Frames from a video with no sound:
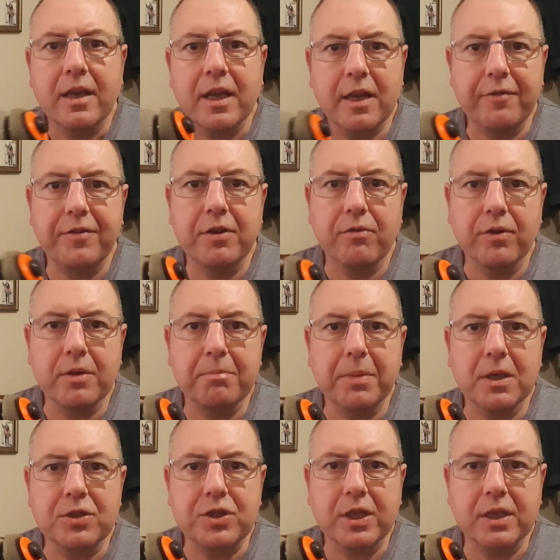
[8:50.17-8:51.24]
if you're on a
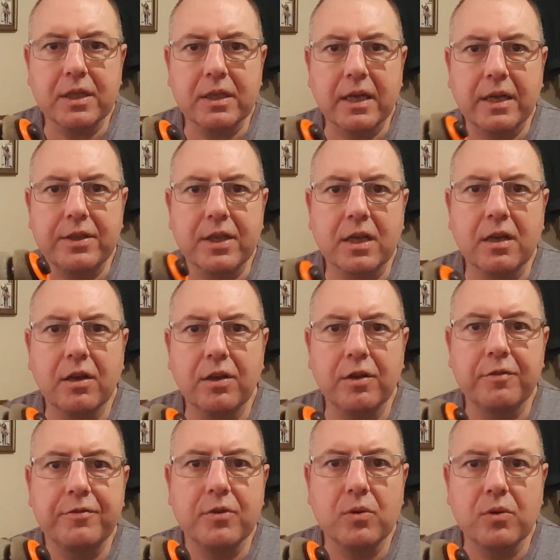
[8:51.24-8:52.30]
budget and you can't
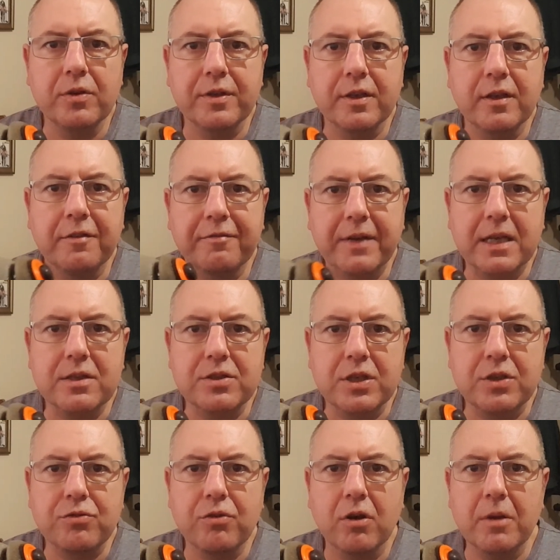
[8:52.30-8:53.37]
afford a
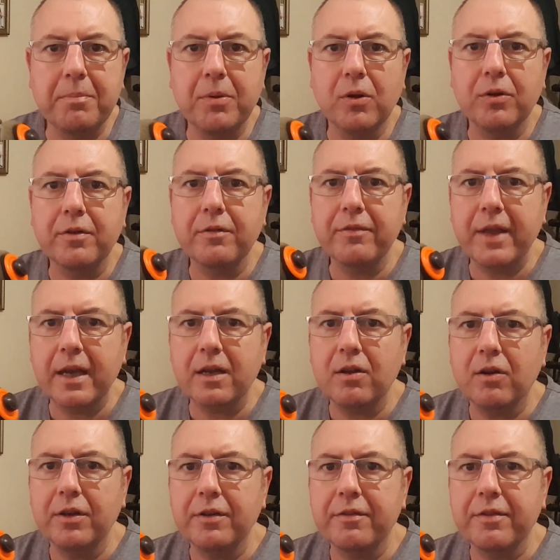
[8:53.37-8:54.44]
fancy tripod, that
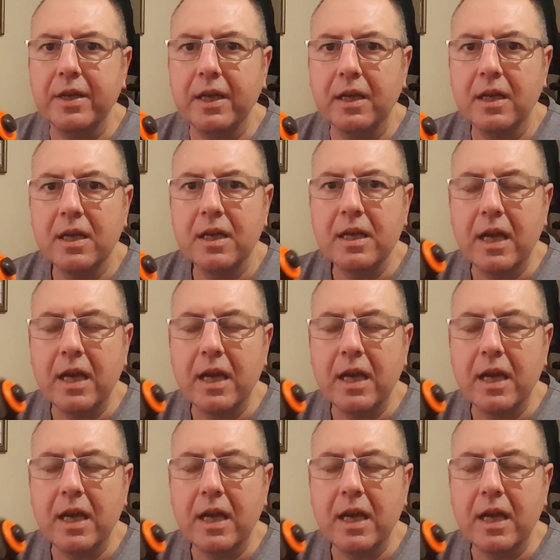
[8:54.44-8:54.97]
kind of thing,